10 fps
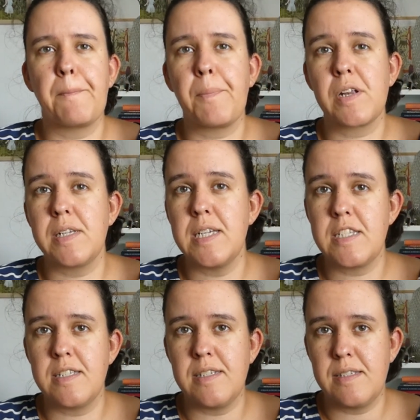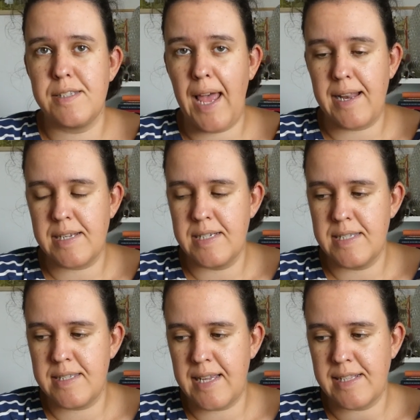But this death
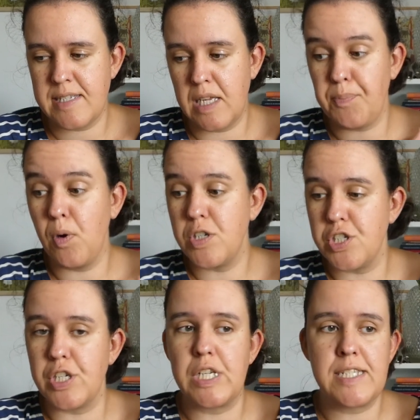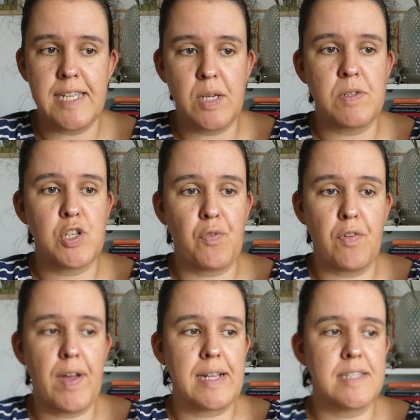sets in motion a sequence of
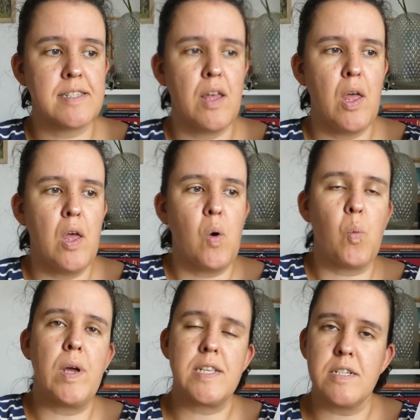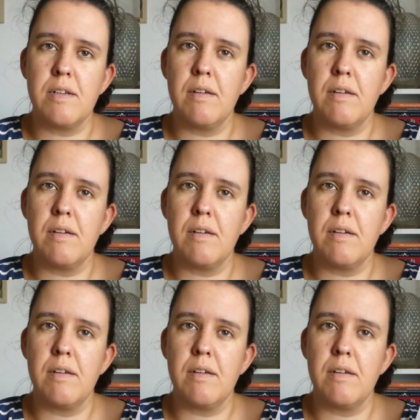events which